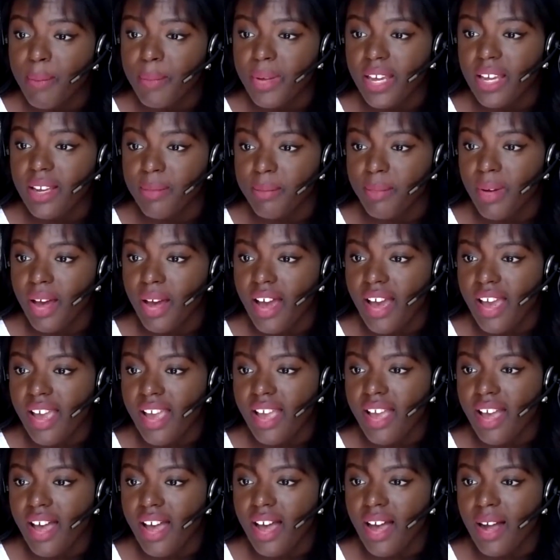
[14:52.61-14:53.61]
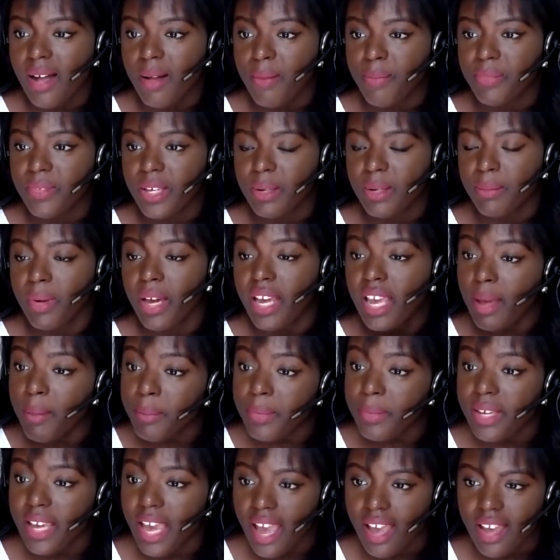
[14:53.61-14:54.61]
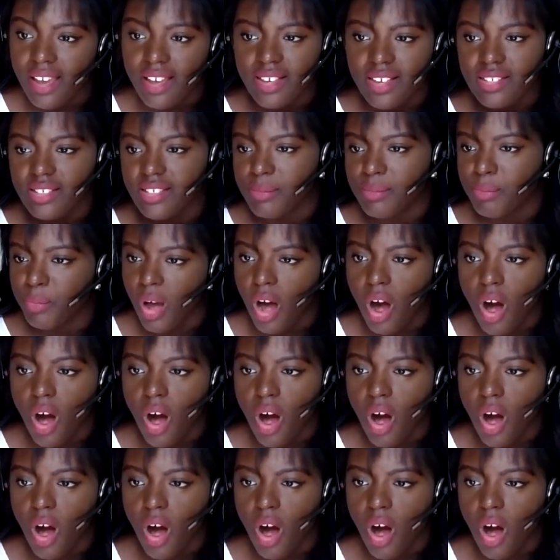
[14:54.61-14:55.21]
in my MBA because